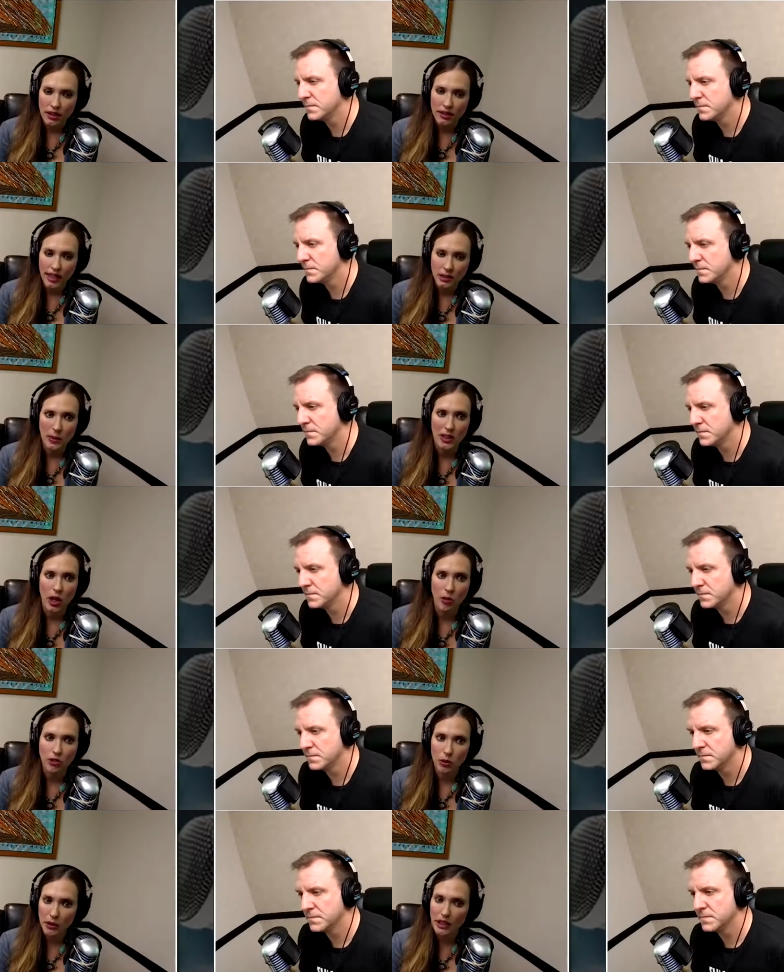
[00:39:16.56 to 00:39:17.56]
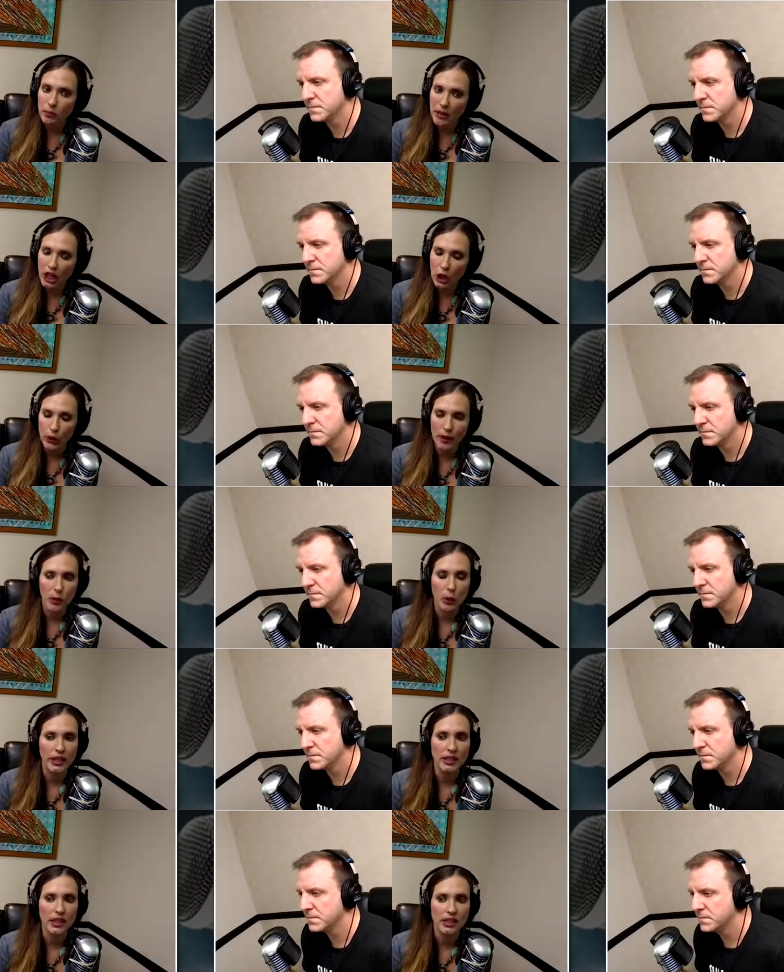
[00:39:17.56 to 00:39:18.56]
Speaker 1: that's been helpful. But you make a great
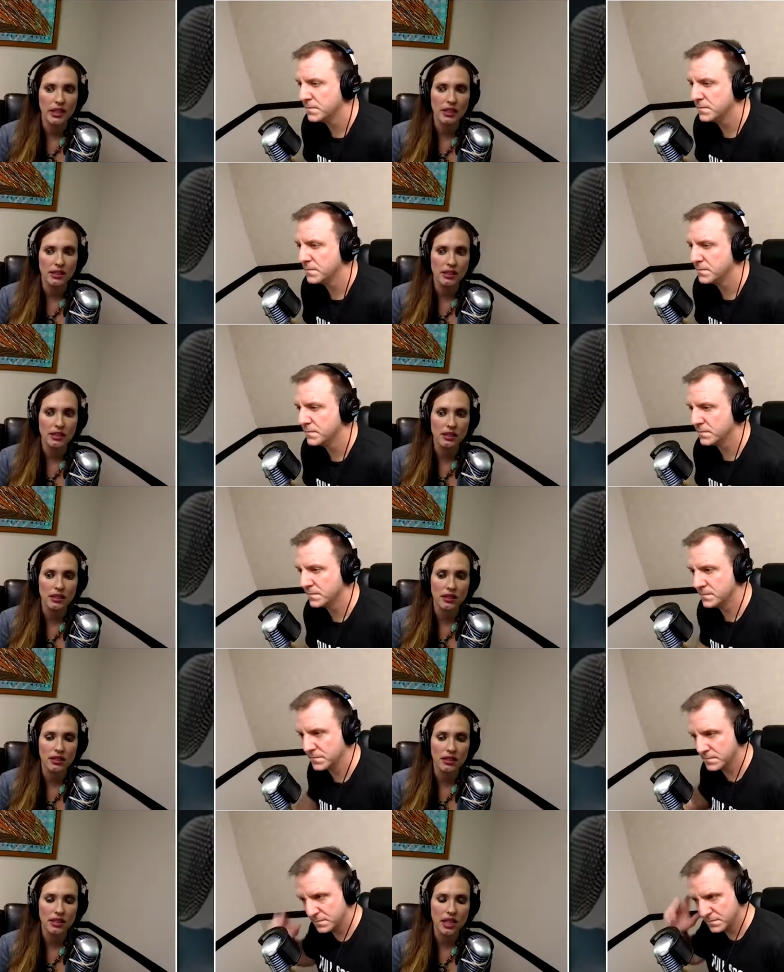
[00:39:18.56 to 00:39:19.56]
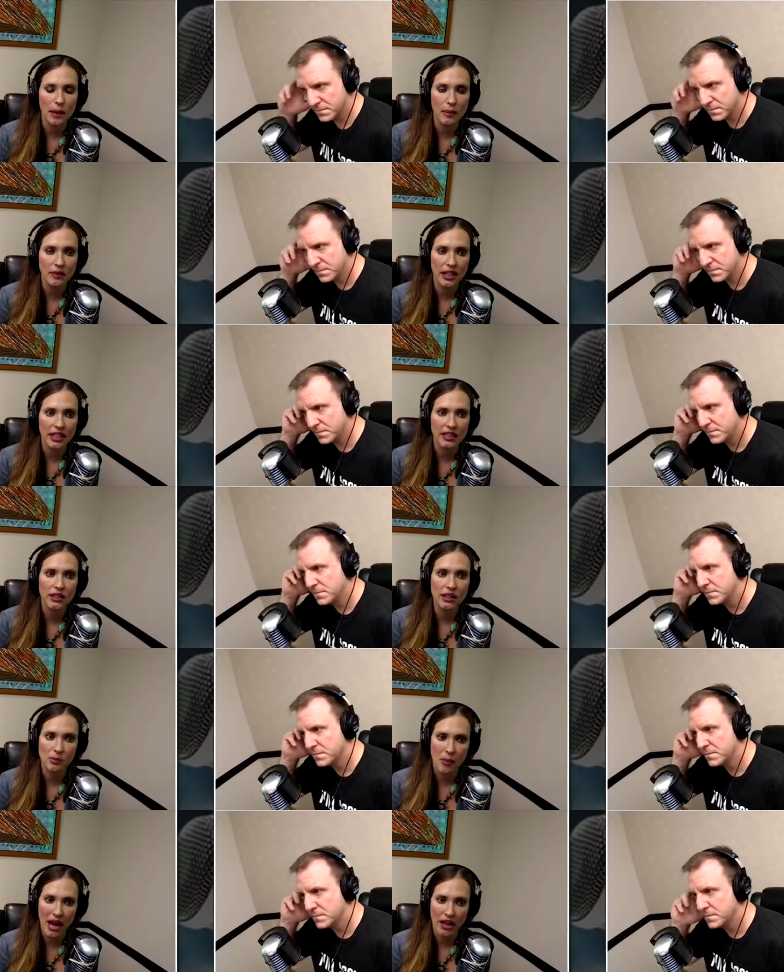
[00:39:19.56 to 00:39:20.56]
point that it does the the time of day does
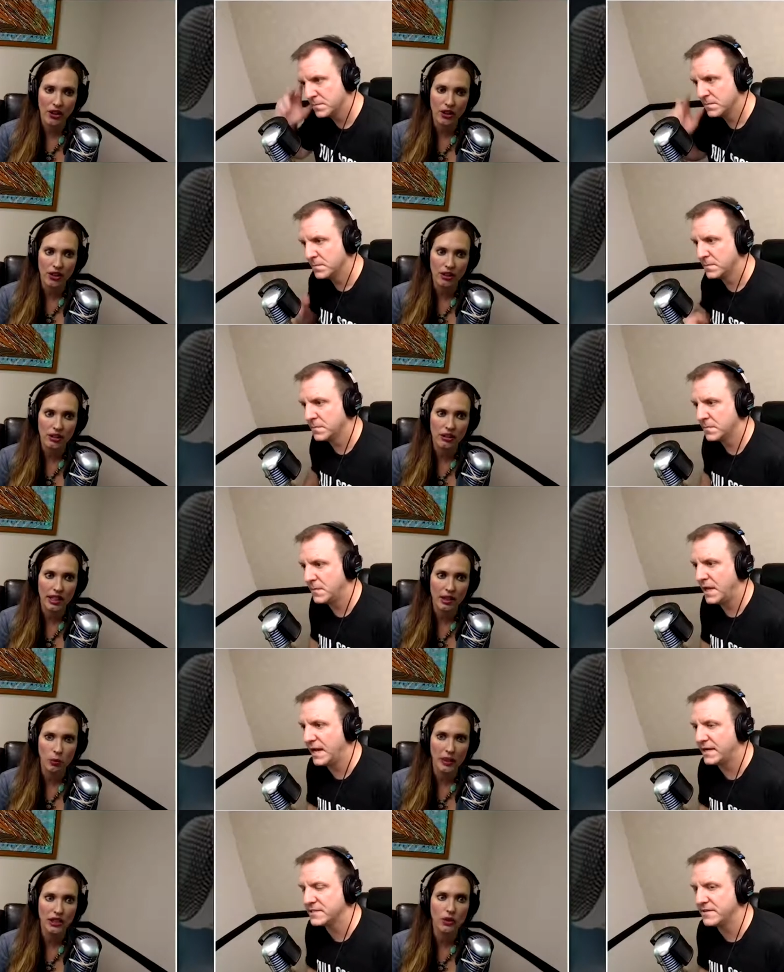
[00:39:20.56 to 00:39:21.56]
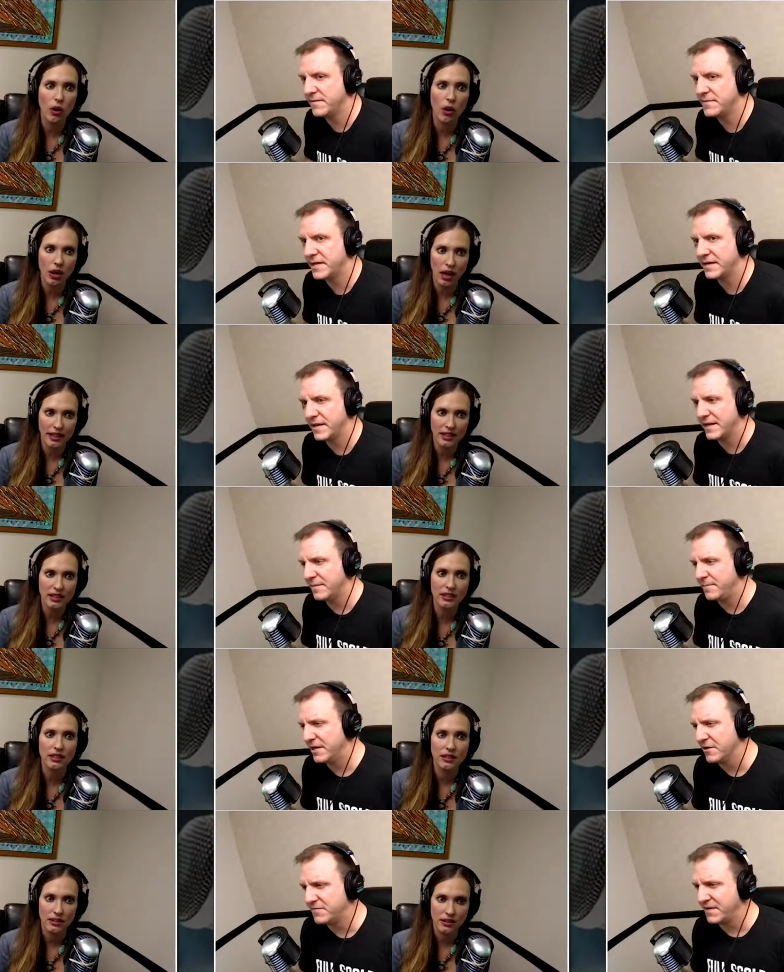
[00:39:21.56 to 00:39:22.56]
matter know, yeah, because I'm thinking like a
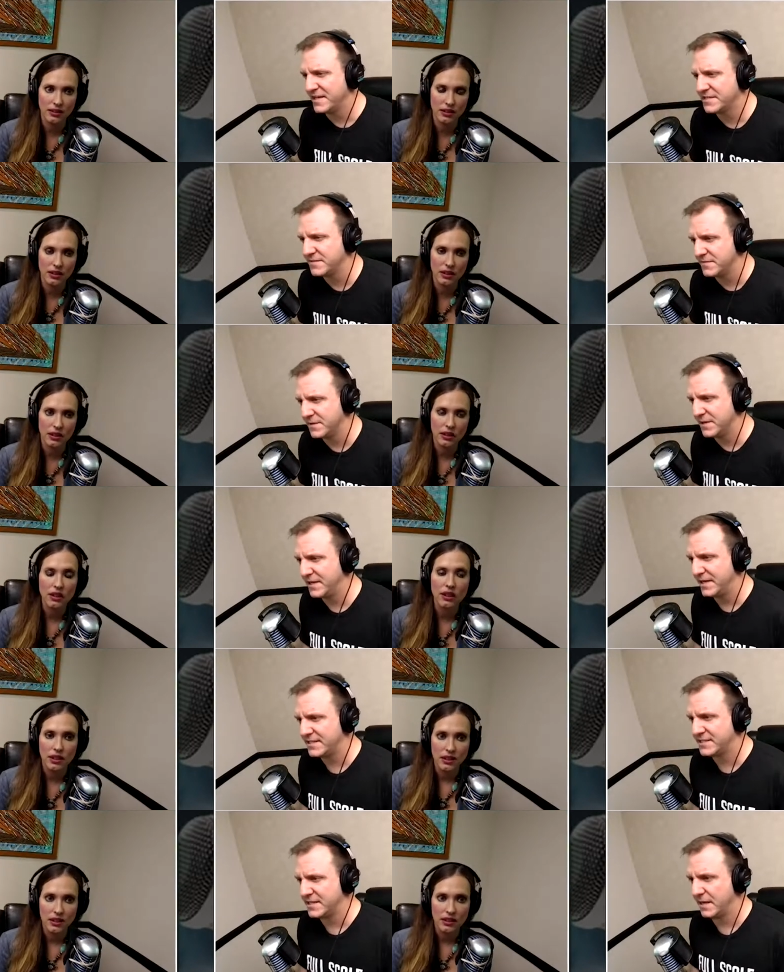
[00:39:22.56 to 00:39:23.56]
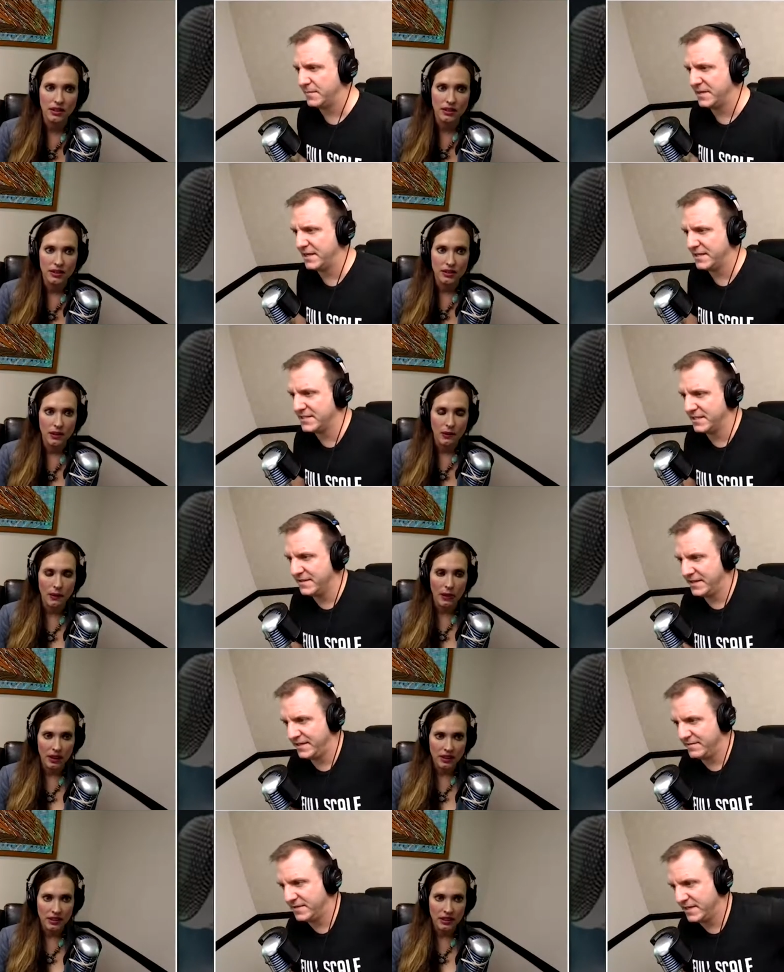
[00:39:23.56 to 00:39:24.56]
Speaker 2: beer festival, and it's something that's in the
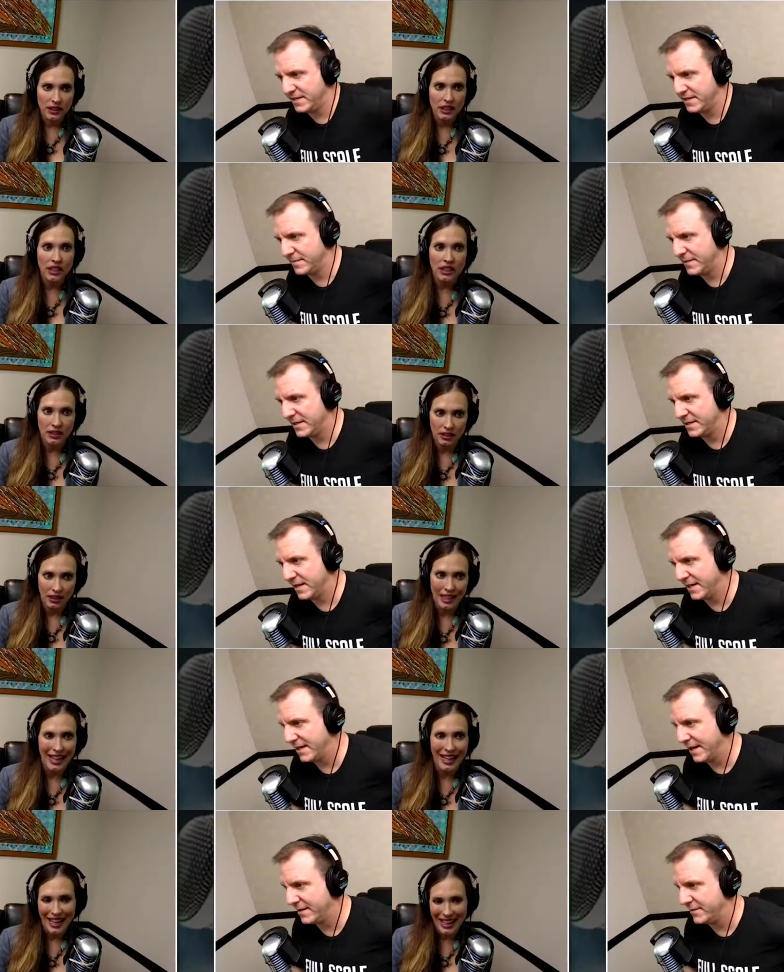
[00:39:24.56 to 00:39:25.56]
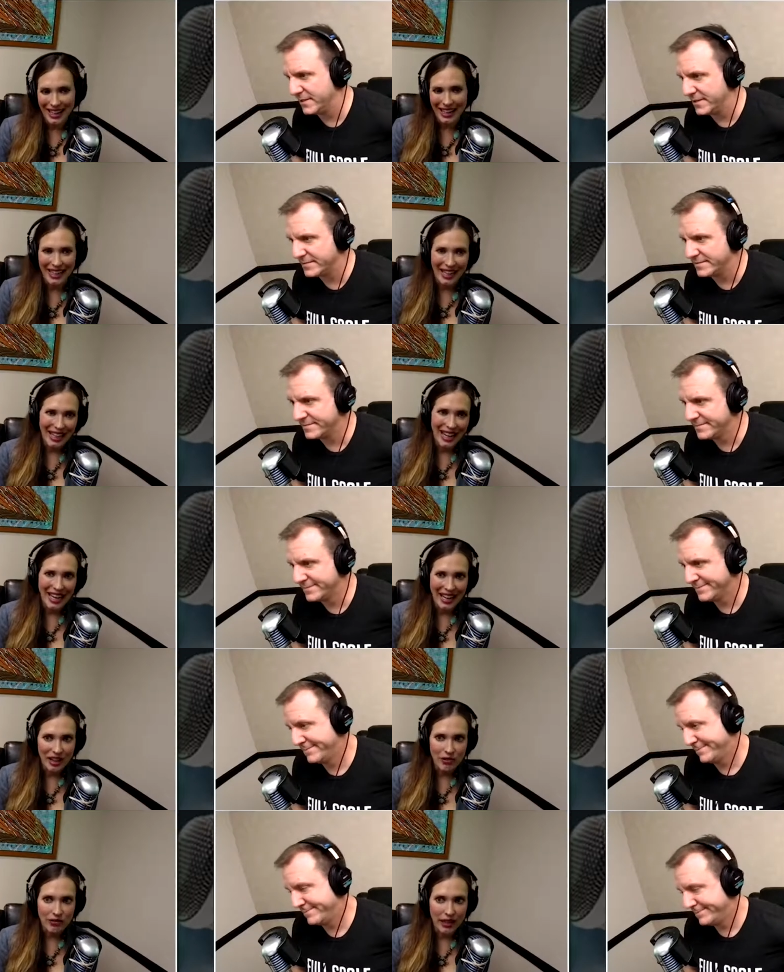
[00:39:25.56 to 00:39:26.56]
evening. I mean,
Speaker 1: like I don't know.
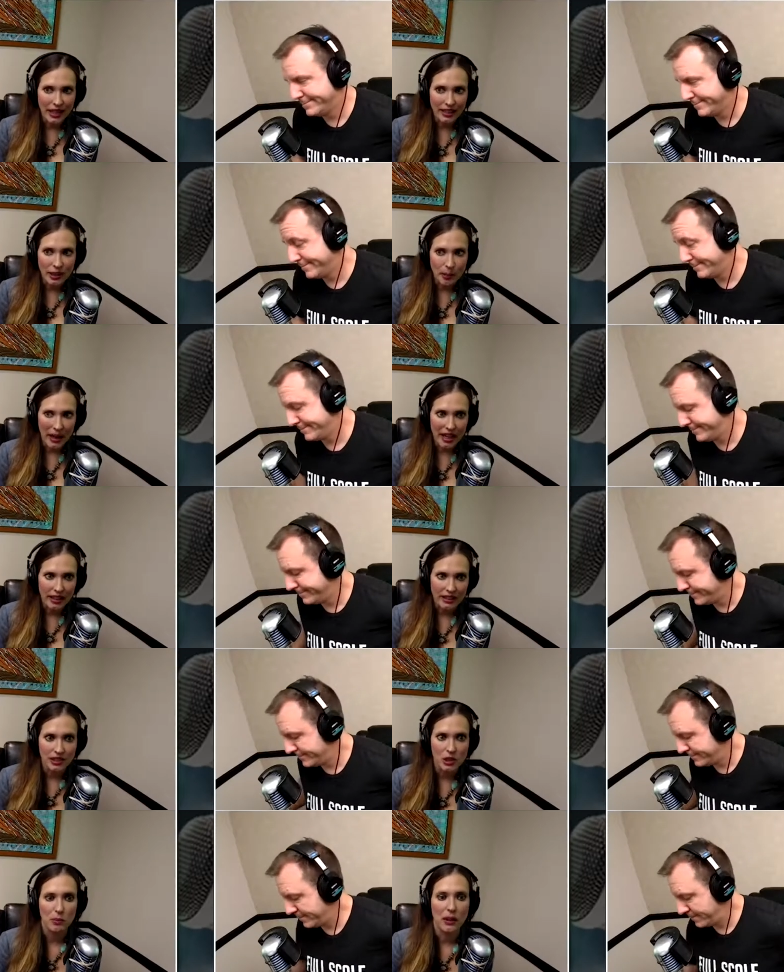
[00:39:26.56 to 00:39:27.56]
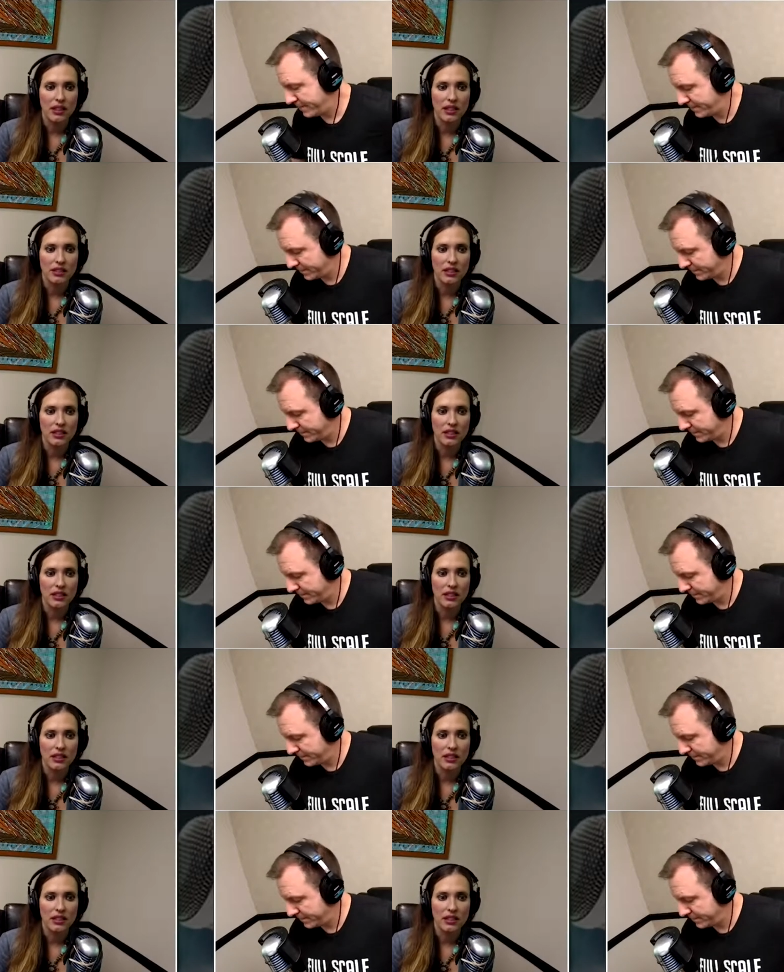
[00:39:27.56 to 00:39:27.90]
It it depends, but